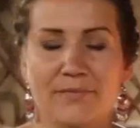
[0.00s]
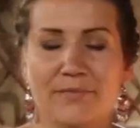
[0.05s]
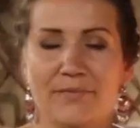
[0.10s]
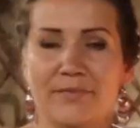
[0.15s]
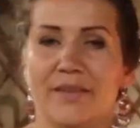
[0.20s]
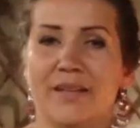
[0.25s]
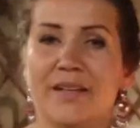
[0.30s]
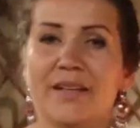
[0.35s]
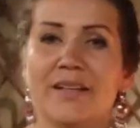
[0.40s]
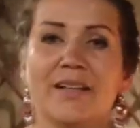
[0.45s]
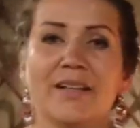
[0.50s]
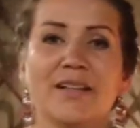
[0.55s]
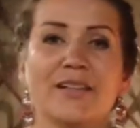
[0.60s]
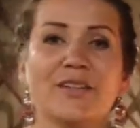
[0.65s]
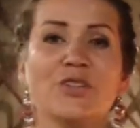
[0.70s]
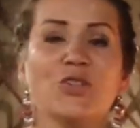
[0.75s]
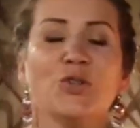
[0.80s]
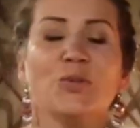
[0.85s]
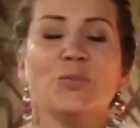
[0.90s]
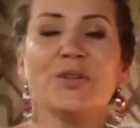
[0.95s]
Hello, my
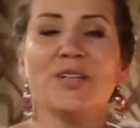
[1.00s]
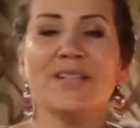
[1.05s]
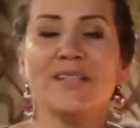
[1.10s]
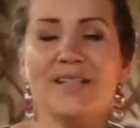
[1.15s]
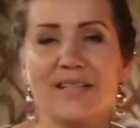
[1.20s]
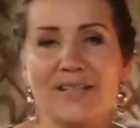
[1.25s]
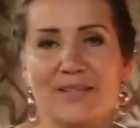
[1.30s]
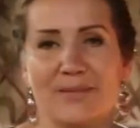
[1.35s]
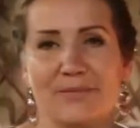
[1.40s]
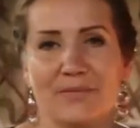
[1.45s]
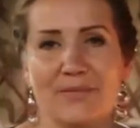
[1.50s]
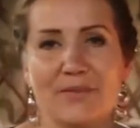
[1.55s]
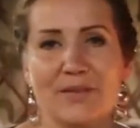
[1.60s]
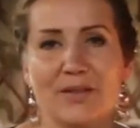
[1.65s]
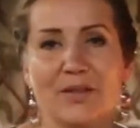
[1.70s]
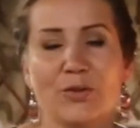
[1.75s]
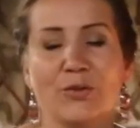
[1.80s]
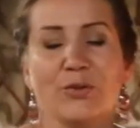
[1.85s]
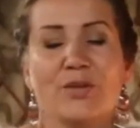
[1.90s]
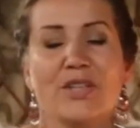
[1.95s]
wonderful
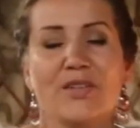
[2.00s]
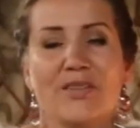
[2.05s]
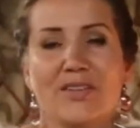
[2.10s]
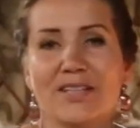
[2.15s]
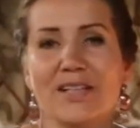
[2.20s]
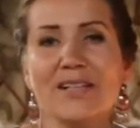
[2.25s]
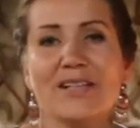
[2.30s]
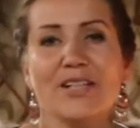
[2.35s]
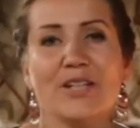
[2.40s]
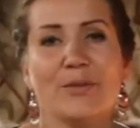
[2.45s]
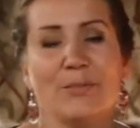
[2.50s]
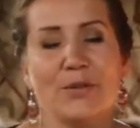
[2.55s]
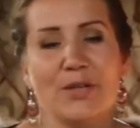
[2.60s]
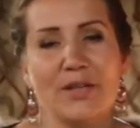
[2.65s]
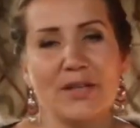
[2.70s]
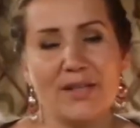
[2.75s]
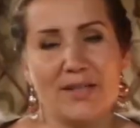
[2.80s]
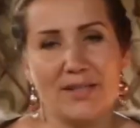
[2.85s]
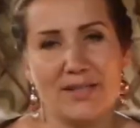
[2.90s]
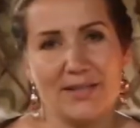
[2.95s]
friends. My
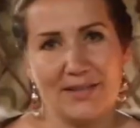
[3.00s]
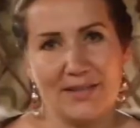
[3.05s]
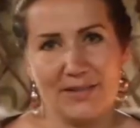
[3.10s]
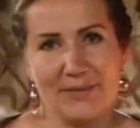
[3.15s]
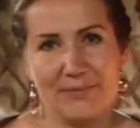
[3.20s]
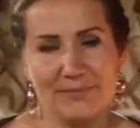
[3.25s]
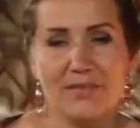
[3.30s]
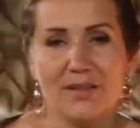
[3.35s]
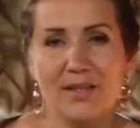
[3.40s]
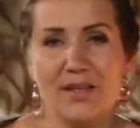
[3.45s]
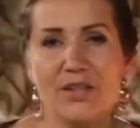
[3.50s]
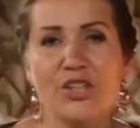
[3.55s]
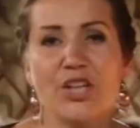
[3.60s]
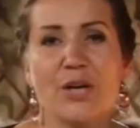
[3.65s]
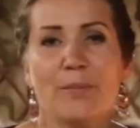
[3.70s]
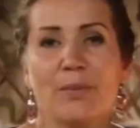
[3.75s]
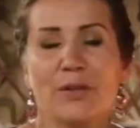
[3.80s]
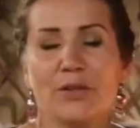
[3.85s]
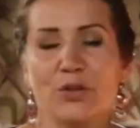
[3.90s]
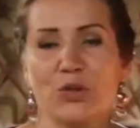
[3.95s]
name is
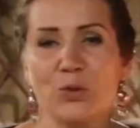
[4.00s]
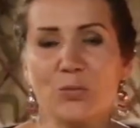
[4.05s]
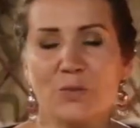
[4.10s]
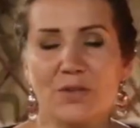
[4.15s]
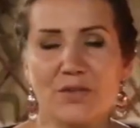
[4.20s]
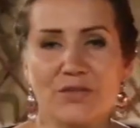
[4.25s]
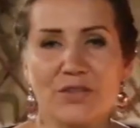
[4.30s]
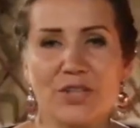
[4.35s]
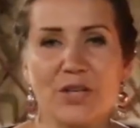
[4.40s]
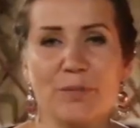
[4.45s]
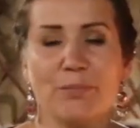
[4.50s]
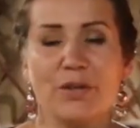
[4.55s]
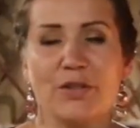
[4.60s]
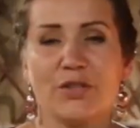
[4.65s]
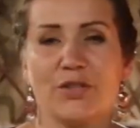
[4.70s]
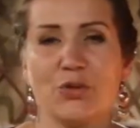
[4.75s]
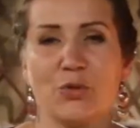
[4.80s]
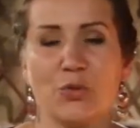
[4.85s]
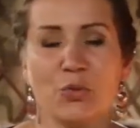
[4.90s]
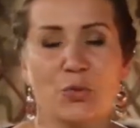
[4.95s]
Aayla. I am
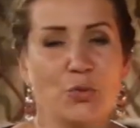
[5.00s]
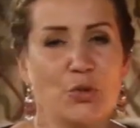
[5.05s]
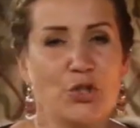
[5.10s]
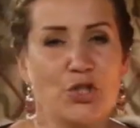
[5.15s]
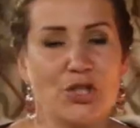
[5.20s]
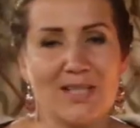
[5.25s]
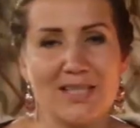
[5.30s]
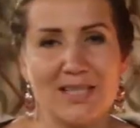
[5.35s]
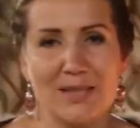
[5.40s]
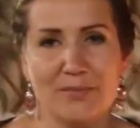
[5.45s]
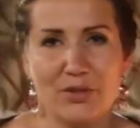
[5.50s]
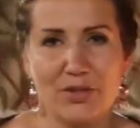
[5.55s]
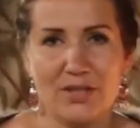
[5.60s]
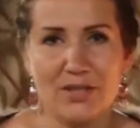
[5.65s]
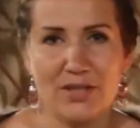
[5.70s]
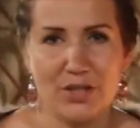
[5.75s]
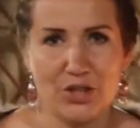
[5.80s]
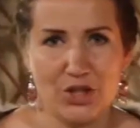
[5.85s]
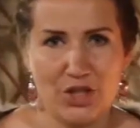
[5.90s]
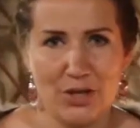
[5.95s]
hereditary
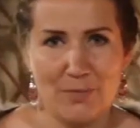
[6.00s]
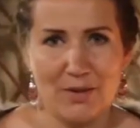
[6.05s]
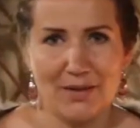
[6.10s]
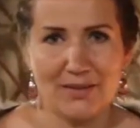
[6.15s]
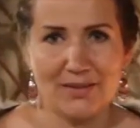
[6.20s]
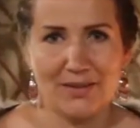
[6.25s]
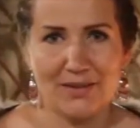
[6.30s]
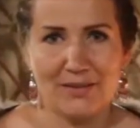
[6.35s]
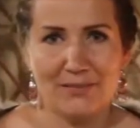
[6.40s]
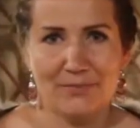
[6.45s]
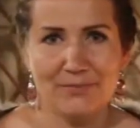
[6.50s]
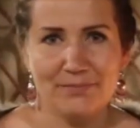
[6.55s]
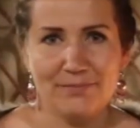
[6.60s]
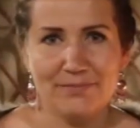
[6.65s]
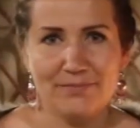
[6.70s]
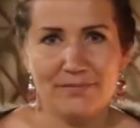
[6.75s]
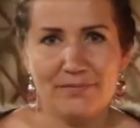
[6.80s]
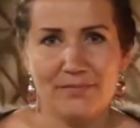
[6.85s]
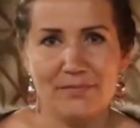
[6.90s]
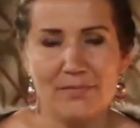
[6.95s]
practicing Siberian
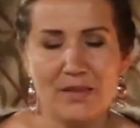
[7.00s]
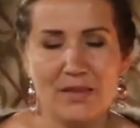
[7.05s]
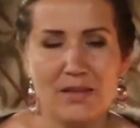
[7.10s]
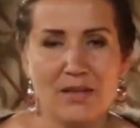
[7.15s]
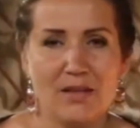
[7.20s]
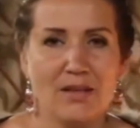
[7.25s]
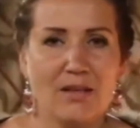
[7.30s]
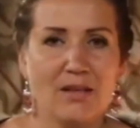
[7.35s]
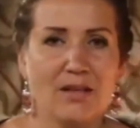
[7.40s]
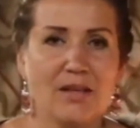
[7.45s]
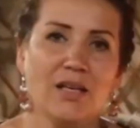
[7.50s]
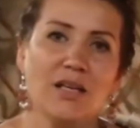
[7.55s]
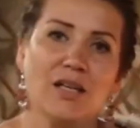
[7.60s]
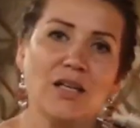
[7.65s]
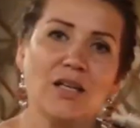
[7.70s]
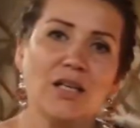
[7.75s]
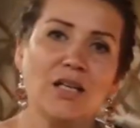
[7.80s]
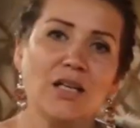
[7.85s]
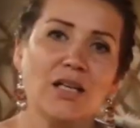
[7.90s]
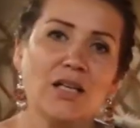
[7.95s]
shaman.
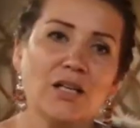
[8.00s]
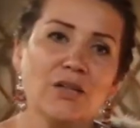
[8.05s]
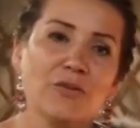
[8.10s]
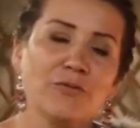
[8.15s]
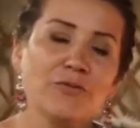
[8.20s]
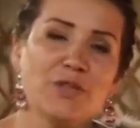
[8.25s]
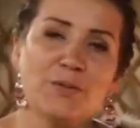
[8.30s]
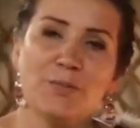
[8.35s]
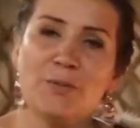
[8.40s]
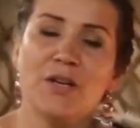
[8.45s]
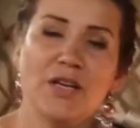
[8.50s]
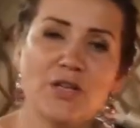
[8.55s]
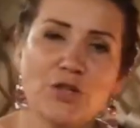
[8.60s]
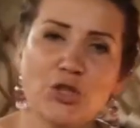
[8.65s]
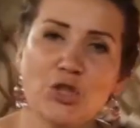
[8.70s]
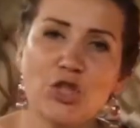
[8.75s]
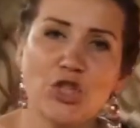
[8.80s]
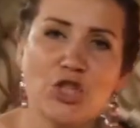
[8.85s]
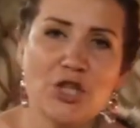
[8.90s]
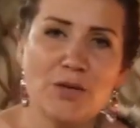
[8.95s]
There is such a
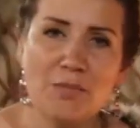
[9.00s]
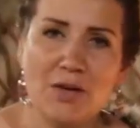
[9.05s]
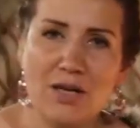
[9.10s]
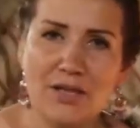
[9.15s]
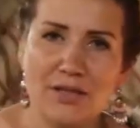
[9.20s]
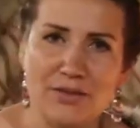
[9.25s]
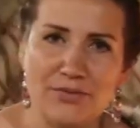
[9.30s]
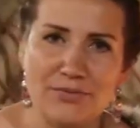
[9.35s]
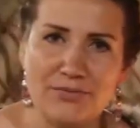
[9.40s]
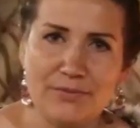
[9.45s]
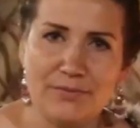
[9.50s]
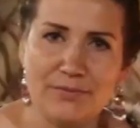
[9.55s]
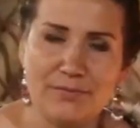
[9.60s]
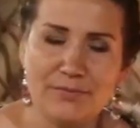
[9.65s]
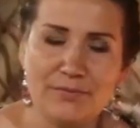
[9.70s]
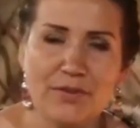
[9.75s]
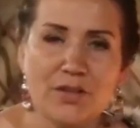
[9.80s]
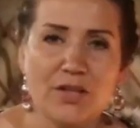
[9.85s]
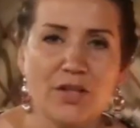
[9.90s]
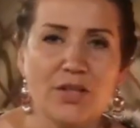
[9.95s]
meaning as
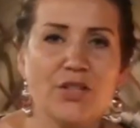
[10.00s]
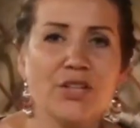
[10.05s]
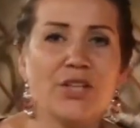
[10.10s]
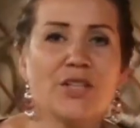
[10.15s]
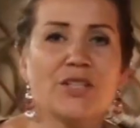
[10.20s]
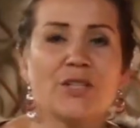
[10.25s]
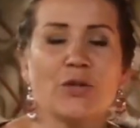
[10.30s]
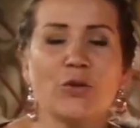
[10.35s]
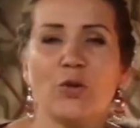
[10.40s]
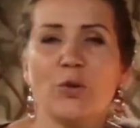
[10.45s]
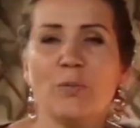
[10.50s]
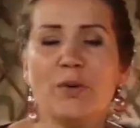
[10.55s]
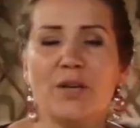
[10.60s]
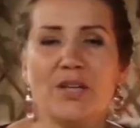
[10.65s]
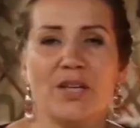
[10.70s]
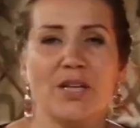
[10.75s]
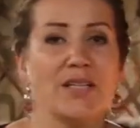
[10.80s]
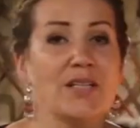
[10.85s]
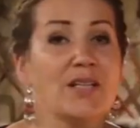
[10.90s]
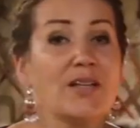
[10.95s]
spirits in perception
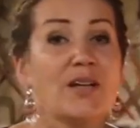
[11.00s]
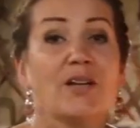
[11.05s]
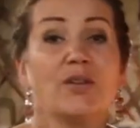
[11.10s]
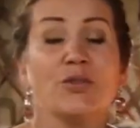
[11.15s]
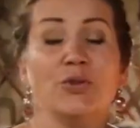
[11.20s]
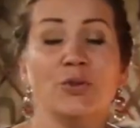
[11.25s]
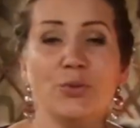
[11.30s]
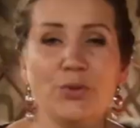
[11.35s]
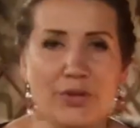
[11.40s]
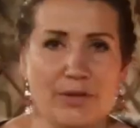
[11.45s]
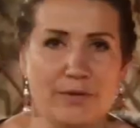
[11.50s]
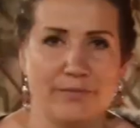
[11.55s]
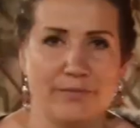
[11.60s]
of shaman.